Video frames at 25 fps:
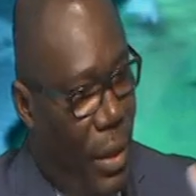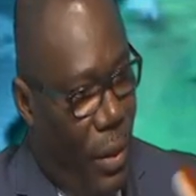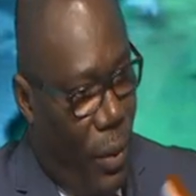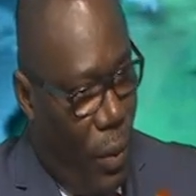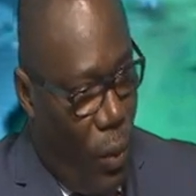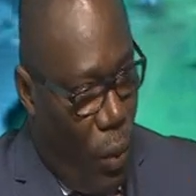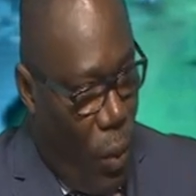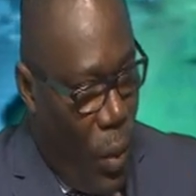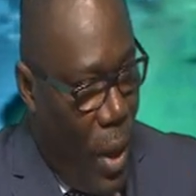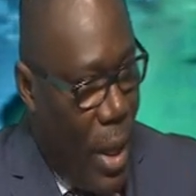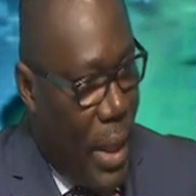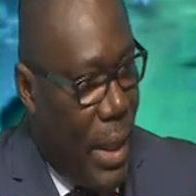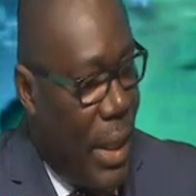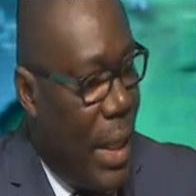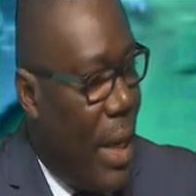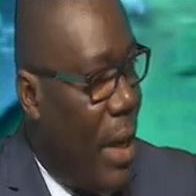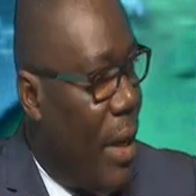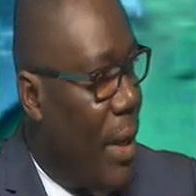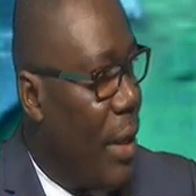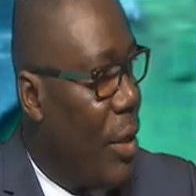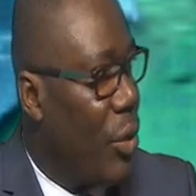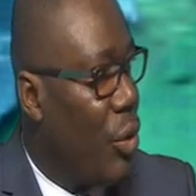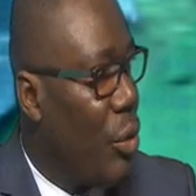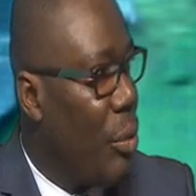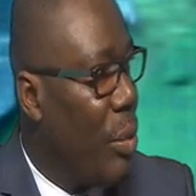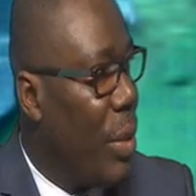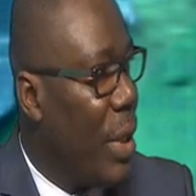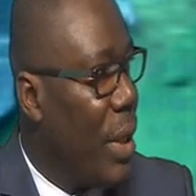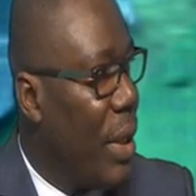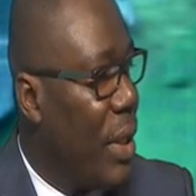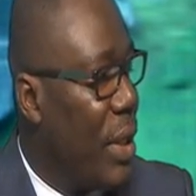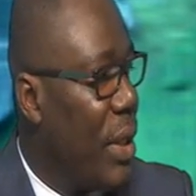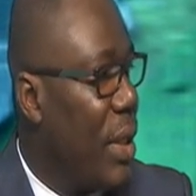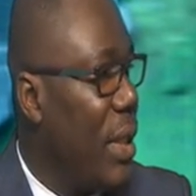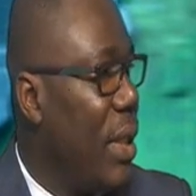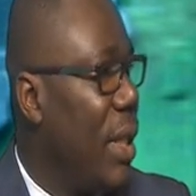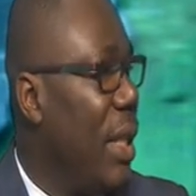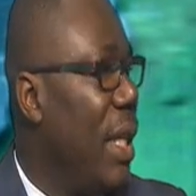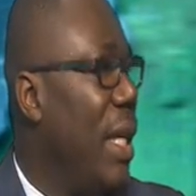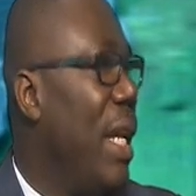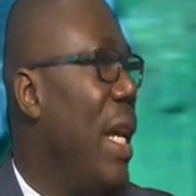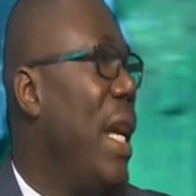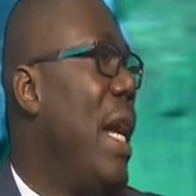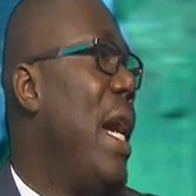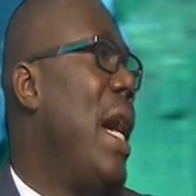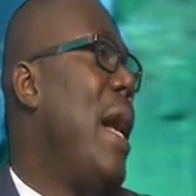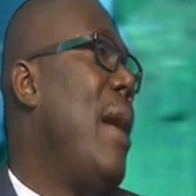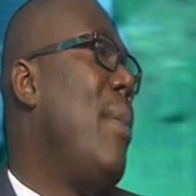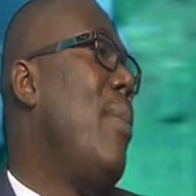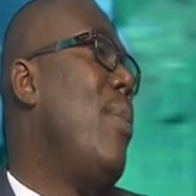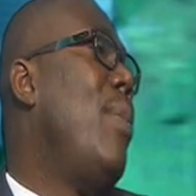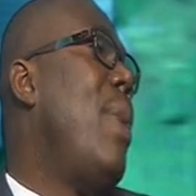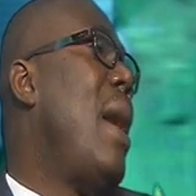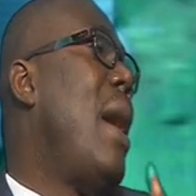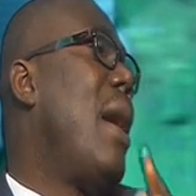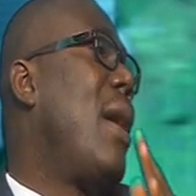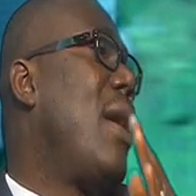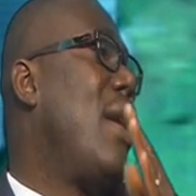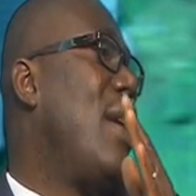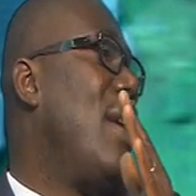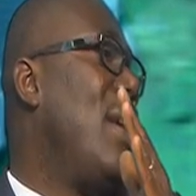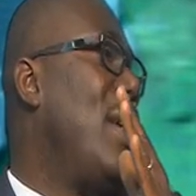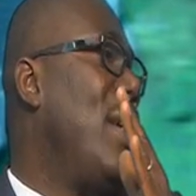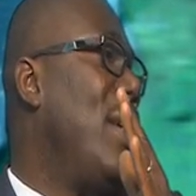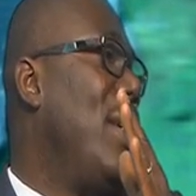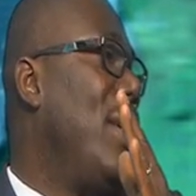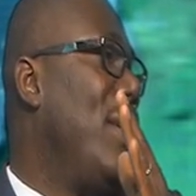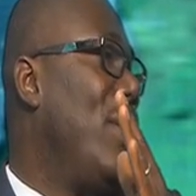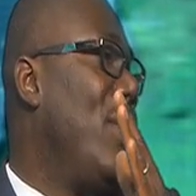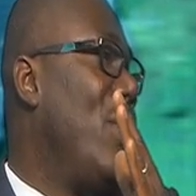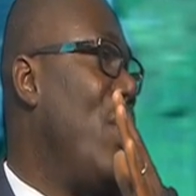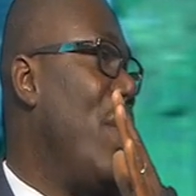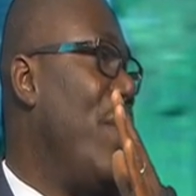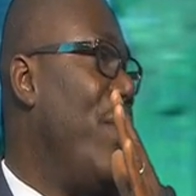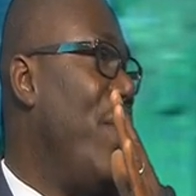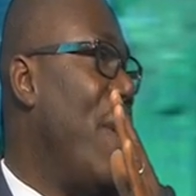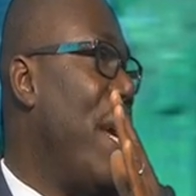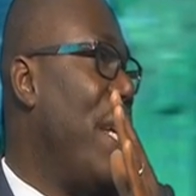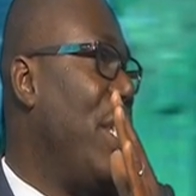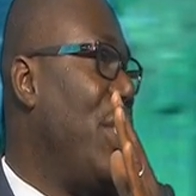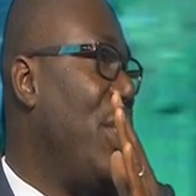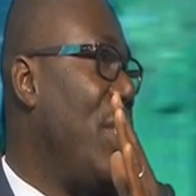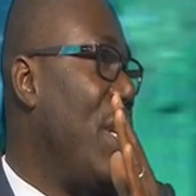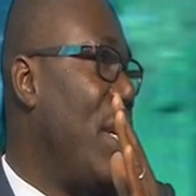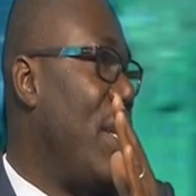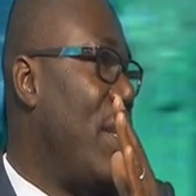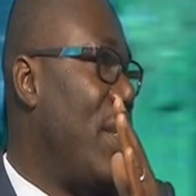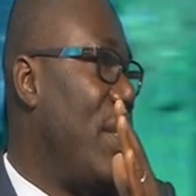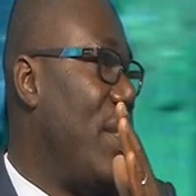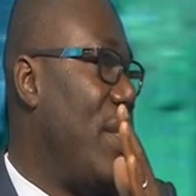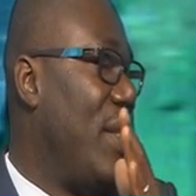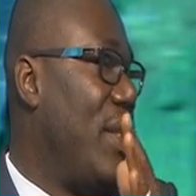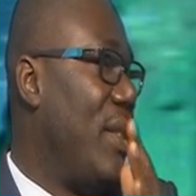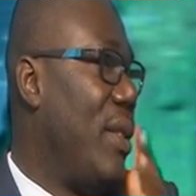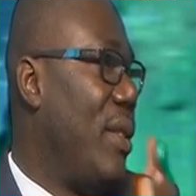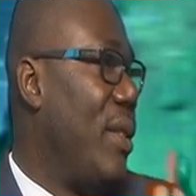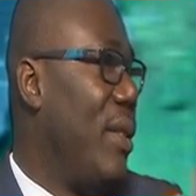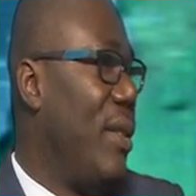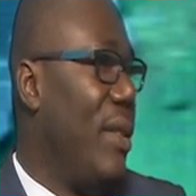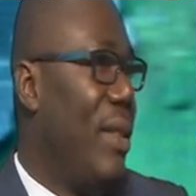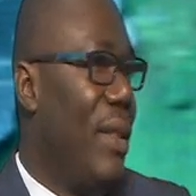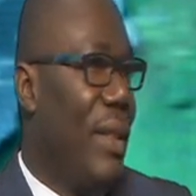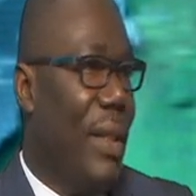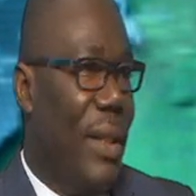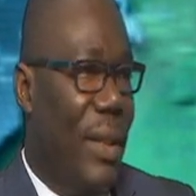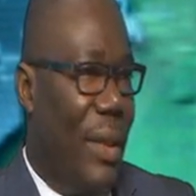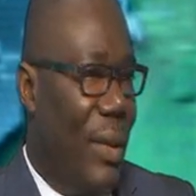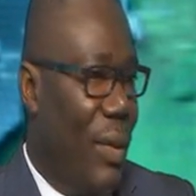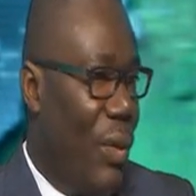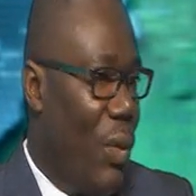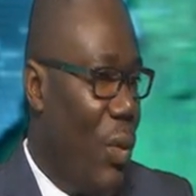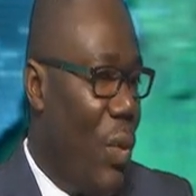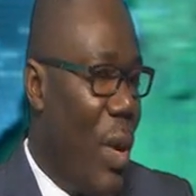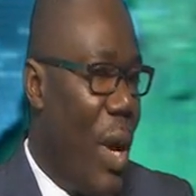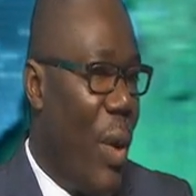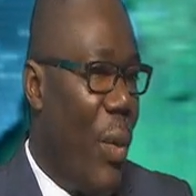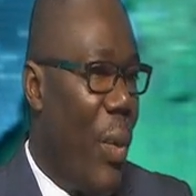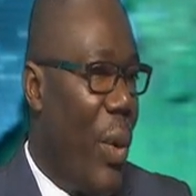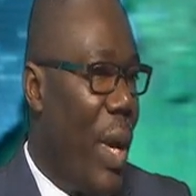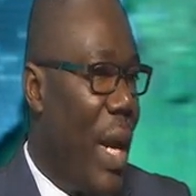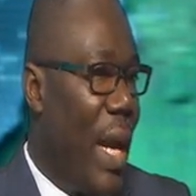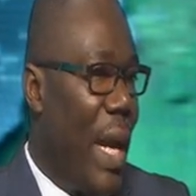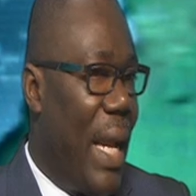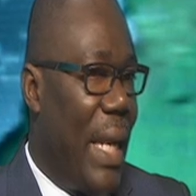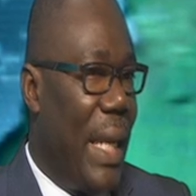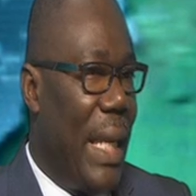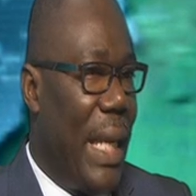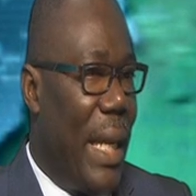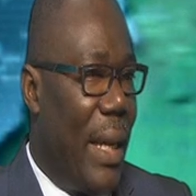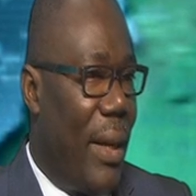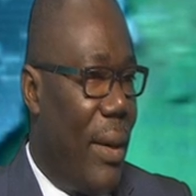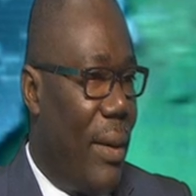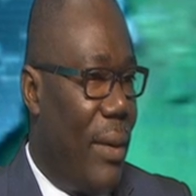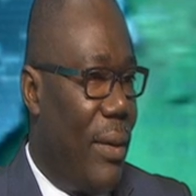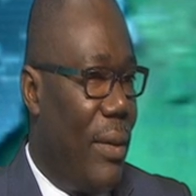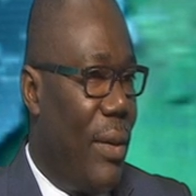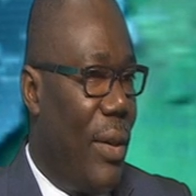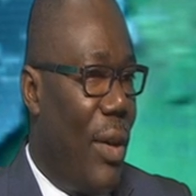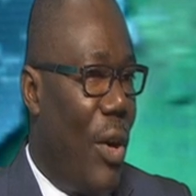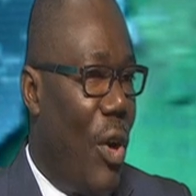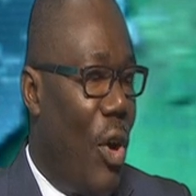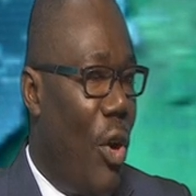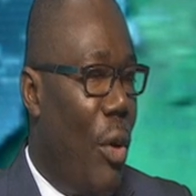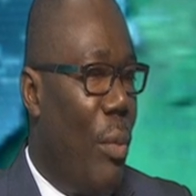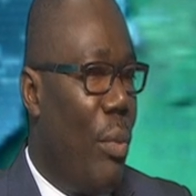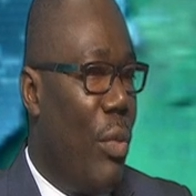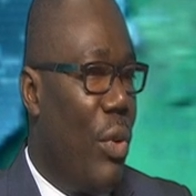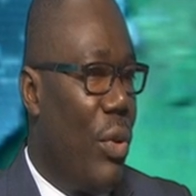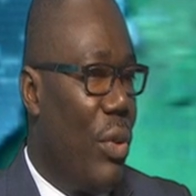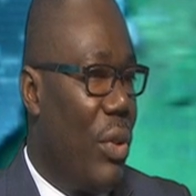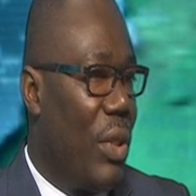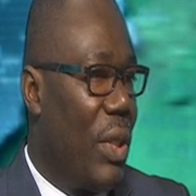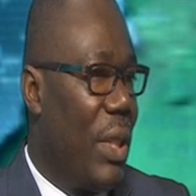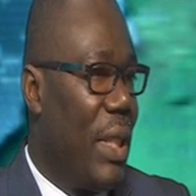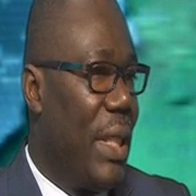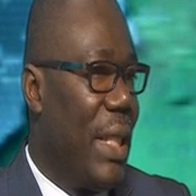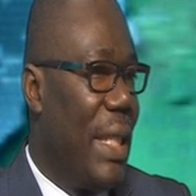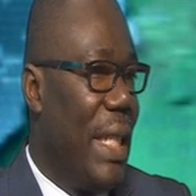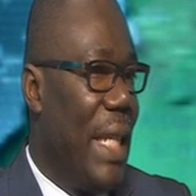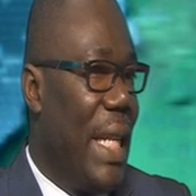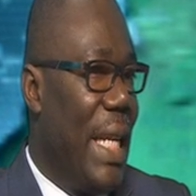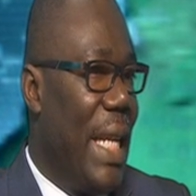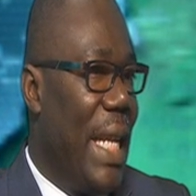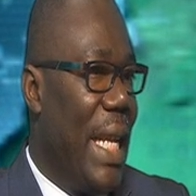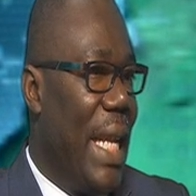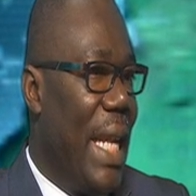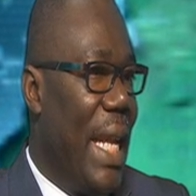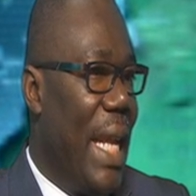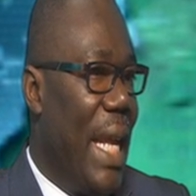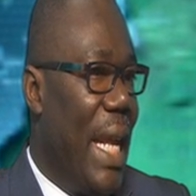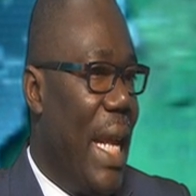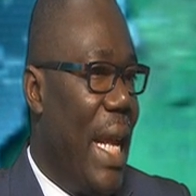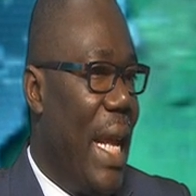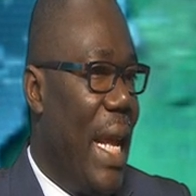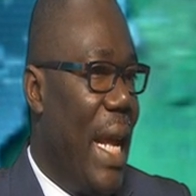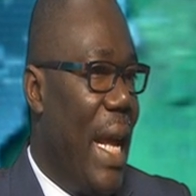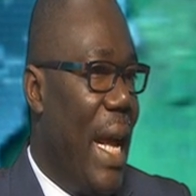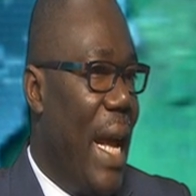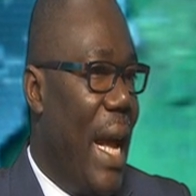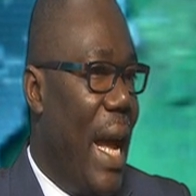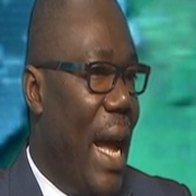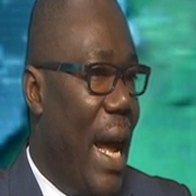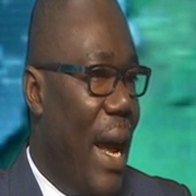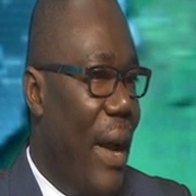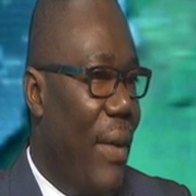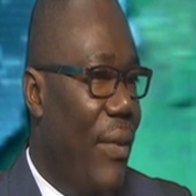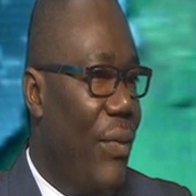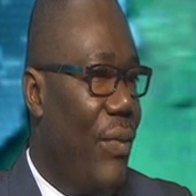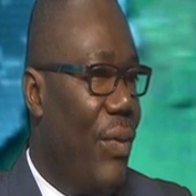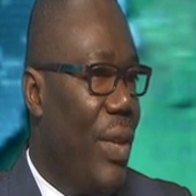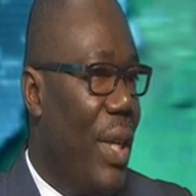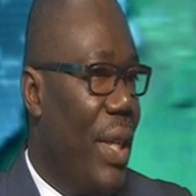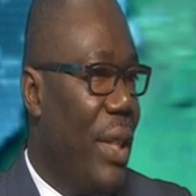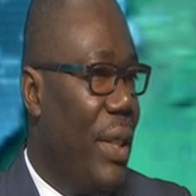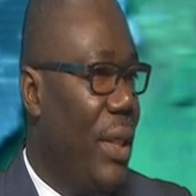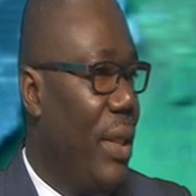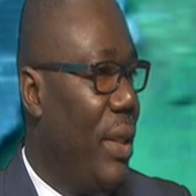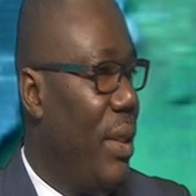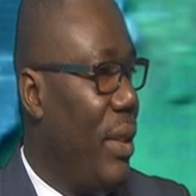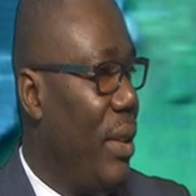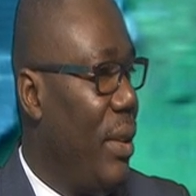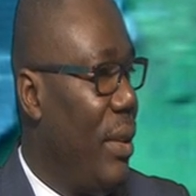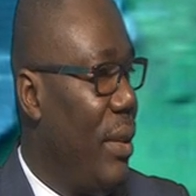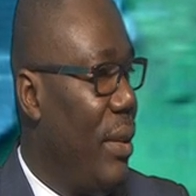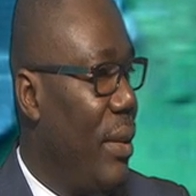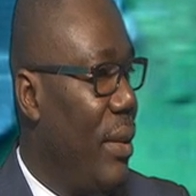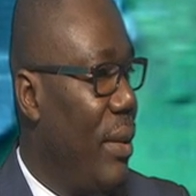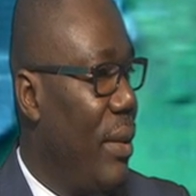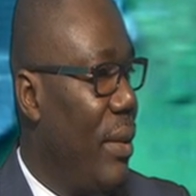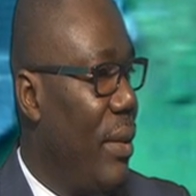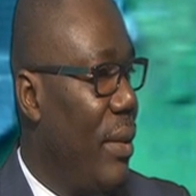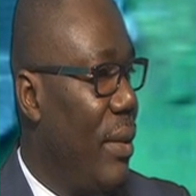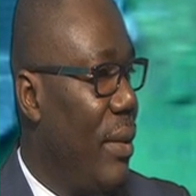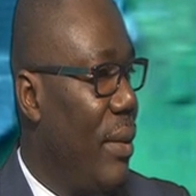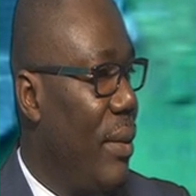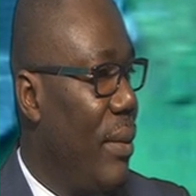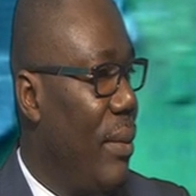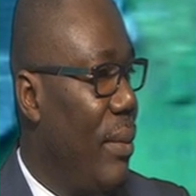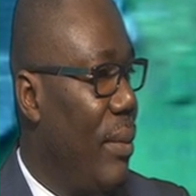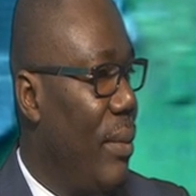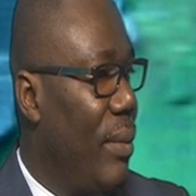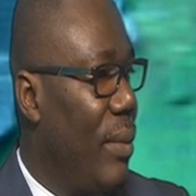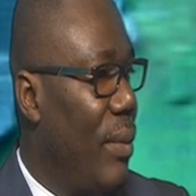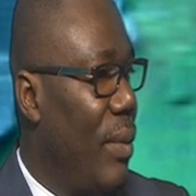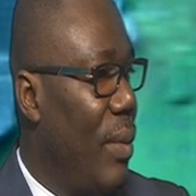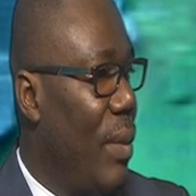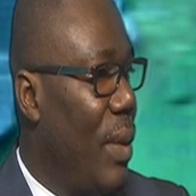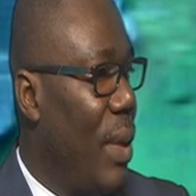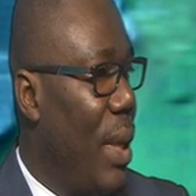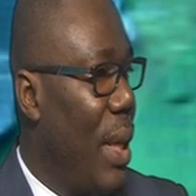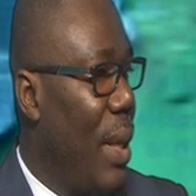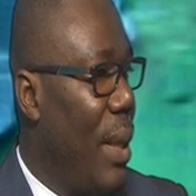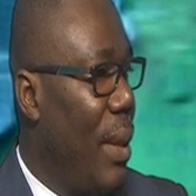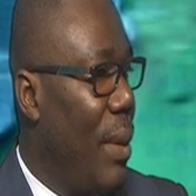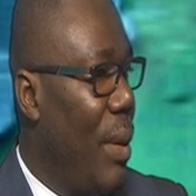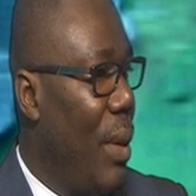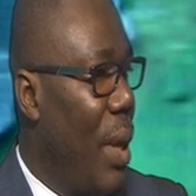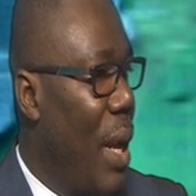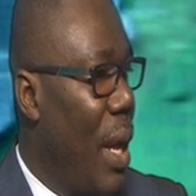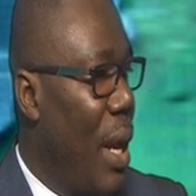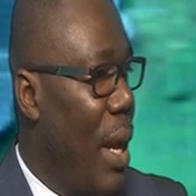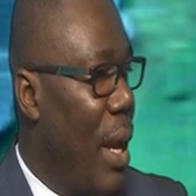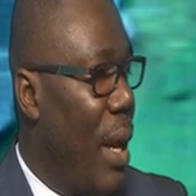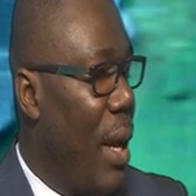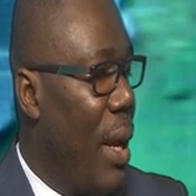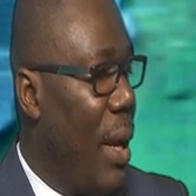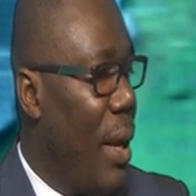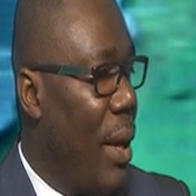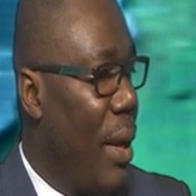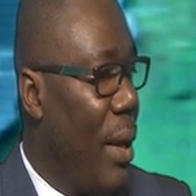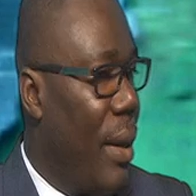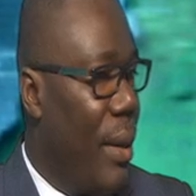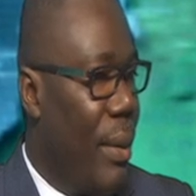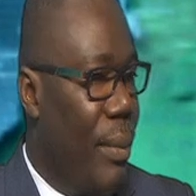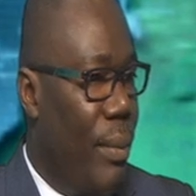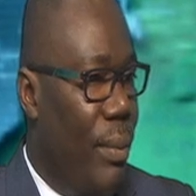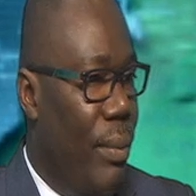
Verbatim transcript: went there a little bit, and back with vengeance. Where we are now, almost average uh,